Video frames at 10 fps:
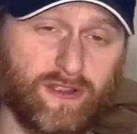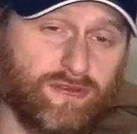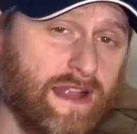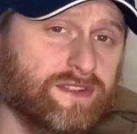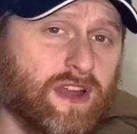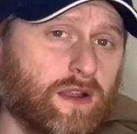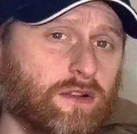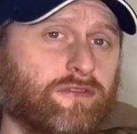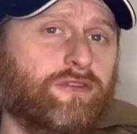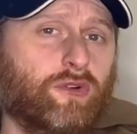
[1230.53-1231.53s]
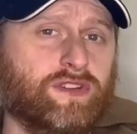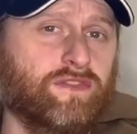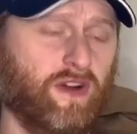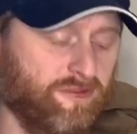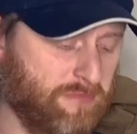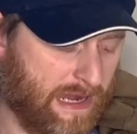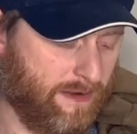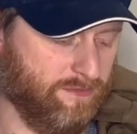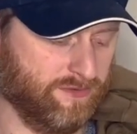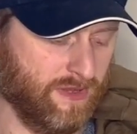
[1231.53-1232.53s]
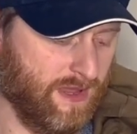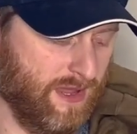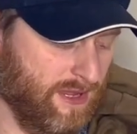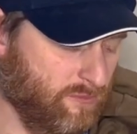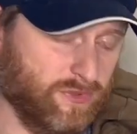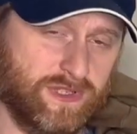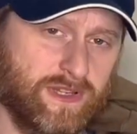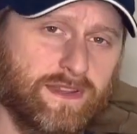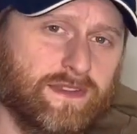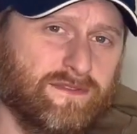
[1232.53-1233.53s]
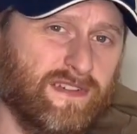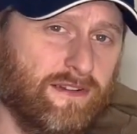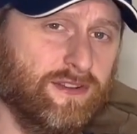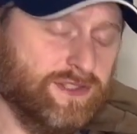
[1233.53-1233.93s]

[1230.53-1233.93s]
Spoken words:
at a grand total of £45, which is very